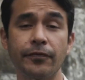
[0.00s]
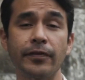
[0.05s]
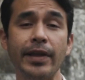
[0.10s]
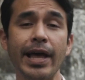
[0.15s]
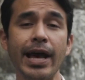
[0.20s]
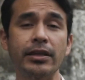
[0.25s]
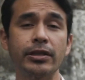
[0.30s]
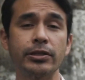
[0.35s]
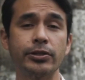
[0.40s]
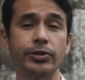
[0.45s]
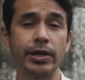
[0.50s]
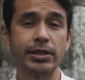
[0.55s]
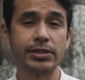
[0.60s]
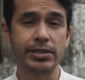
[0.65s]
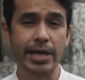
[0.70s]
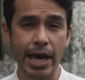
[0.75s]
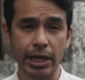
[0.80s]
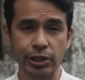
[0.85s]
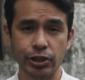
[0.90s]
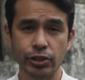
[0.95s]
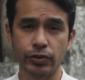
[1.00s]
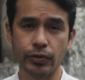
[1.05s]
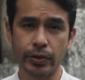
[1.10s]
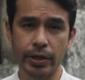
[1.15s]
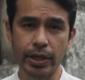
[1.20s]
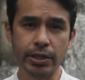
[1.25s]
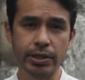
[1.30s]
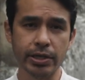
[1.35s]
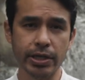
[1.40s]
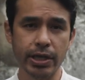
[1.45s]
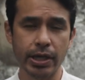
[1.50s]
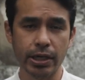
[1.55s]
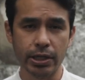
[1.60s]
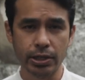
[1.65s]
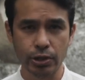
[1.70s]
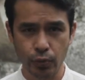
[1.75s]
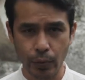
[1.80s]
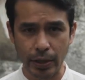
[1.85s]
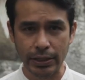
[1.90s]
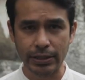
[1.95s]
flagged the transaction to India in
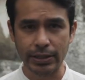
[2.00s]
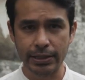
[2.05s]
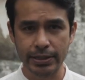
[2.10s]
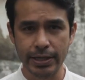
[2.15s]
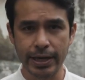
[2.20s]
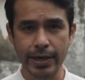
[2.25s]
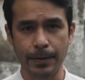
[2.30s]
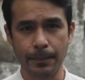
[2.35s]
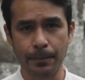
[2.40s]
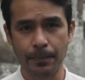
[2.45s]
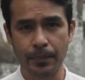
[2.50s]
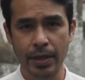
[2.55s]
twenty ten.